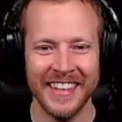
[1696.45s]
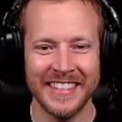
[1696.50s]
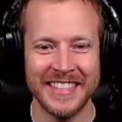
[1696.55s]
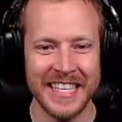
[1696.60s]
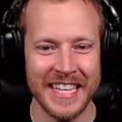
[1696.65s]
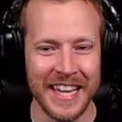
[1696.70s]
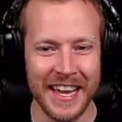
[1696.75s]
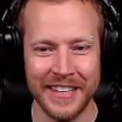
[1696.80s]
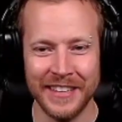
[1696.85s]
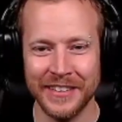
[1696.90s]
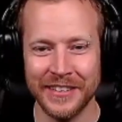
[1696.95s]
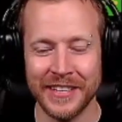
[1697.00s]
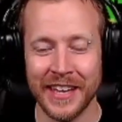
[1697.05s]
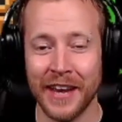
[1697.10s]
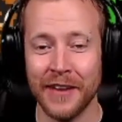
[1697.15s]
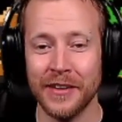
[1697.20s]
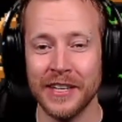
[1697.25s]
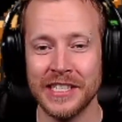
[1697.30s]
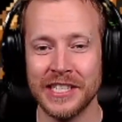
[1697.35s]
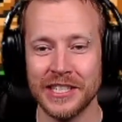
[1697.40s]
See, look
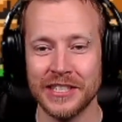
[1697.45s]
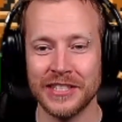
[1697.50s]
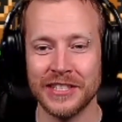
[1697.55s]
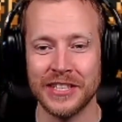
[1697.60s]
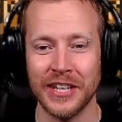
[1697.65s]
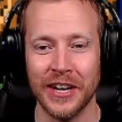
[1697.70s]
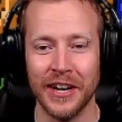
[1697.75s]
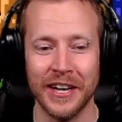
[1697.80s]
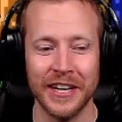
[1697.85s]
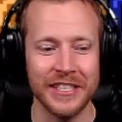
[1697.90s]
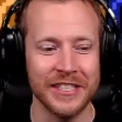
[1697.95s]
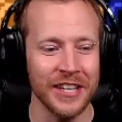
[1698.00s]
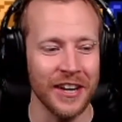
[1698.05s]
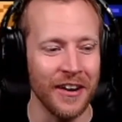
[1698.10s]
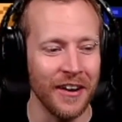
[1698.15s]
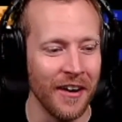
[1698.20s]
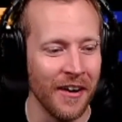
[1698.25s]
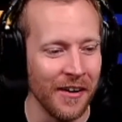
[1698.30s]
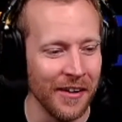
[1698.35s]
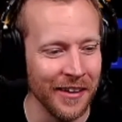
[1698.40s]
how I just dodge
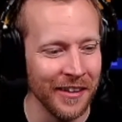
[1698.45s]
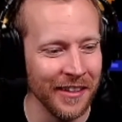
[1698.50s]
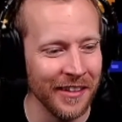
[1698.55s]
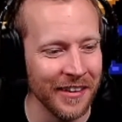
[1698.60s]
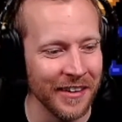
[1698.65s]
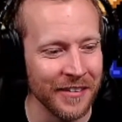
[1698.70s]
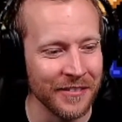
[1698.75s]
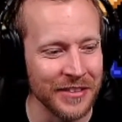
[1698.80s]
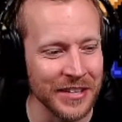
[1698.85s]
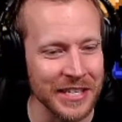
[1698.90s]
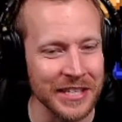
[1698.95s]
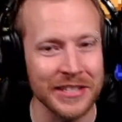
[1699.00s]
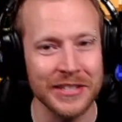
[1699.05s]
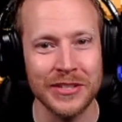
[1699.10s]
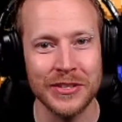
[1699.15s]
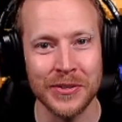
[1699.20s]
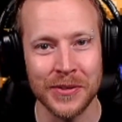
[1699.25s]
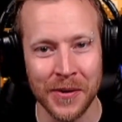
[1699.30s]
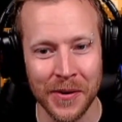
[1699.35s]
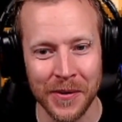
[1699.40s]
all of
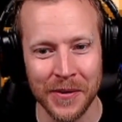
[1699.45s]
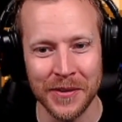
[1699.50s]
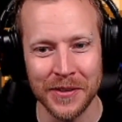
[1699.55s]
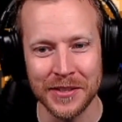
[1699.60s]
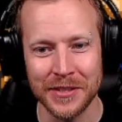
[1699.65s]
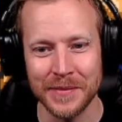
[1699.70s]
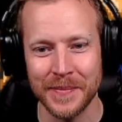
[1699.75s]
these trolls,